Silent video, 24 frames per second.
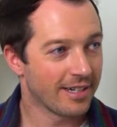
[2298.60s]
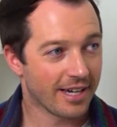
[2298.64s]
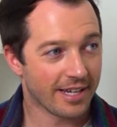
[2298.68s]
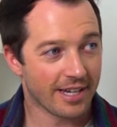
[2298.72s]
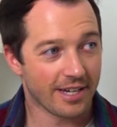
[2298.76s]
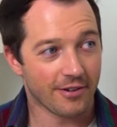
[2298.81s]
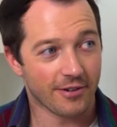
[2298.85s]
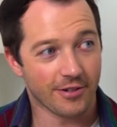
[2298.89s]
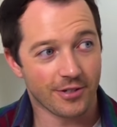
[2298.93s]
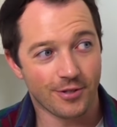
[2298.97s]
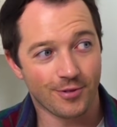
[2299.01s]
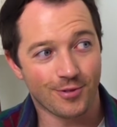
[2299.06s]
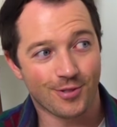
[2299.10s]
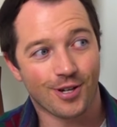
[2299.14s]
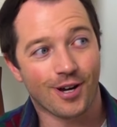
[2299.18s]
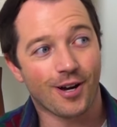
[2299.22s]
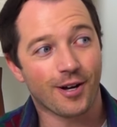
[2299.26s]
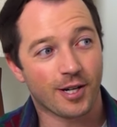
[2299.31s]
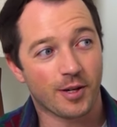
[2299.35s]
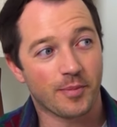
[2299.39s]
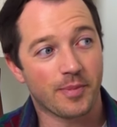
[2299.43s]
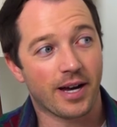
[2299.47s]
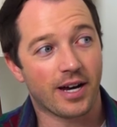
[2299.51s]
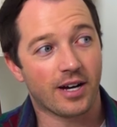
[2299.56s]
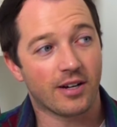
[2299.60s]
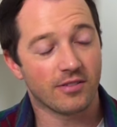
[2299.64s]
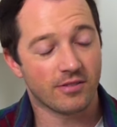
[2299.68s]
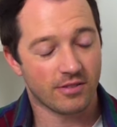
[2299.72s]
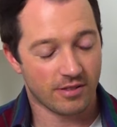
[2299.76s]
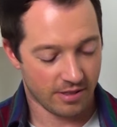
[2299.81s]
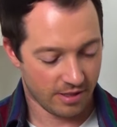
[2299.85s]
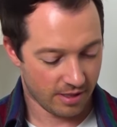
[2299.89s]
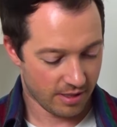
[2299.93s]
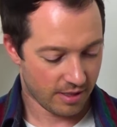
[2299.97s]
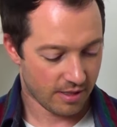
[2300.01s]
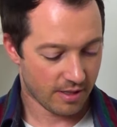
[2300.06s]
And hearing you talk about
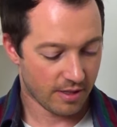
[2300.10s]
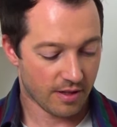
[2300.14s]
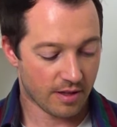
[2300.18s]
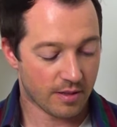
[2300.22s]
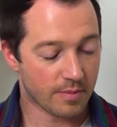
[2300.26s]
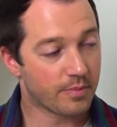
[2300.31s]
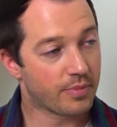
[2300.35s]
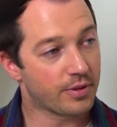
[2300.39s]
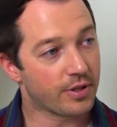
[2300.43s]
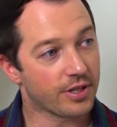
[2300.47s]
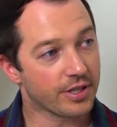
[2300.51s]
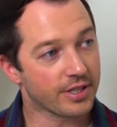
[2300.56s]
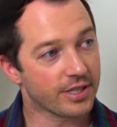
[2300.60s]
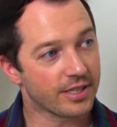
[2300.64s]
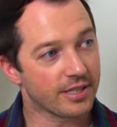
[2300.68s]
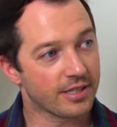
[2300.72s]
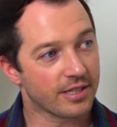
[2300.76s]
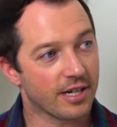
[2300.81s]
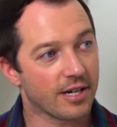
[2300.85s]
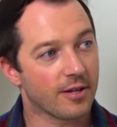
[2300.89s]
the book,